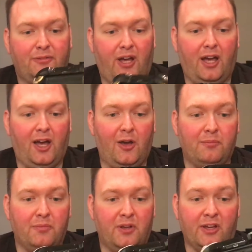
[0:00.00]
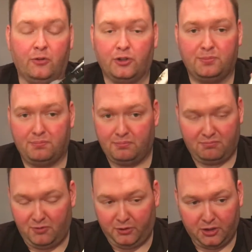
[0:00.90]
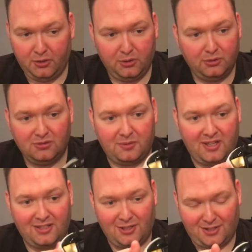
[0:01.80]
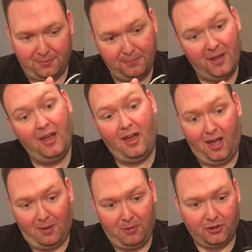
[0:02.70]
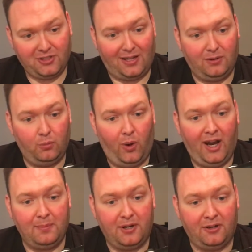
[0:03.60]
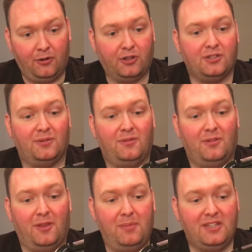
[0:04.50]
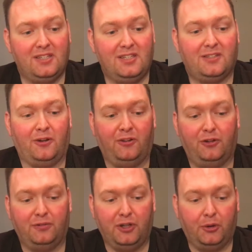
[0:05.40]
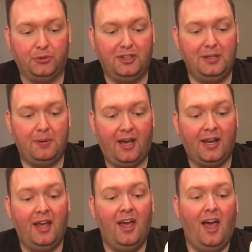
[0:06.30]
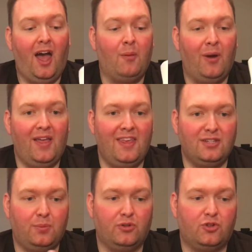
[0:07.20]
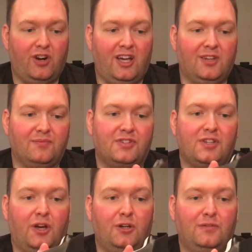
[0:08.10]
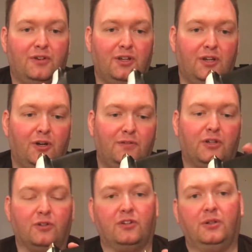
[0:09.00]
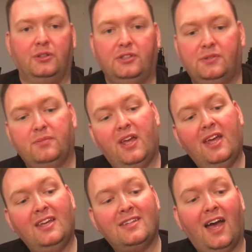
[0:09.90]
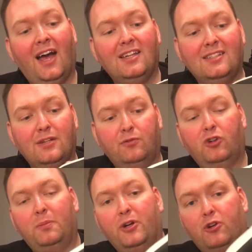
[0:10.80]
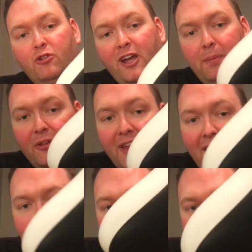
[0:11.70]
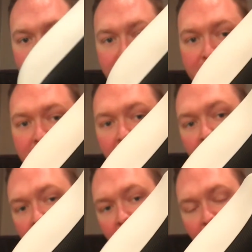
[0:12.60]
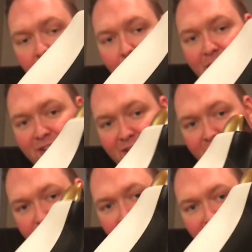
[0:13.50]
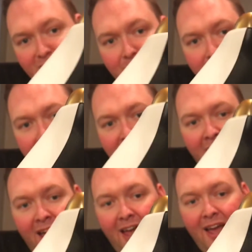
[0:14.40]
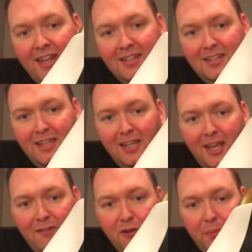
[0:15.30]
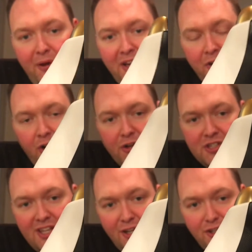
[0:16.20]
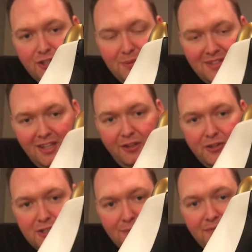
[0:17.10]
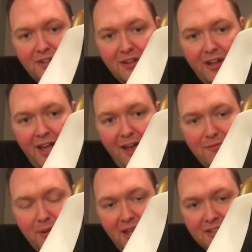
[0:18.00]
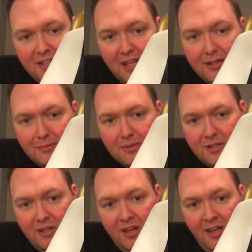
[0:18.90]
It looks really cool. I mean, it's just a bog standard white, but it looks the business. Got a lovely gold D-pad, and where this one triumphs over other controllers is it has this rubber grip on the handles, which is extremely handy if you're playing long sessions, particularly something like FPS games.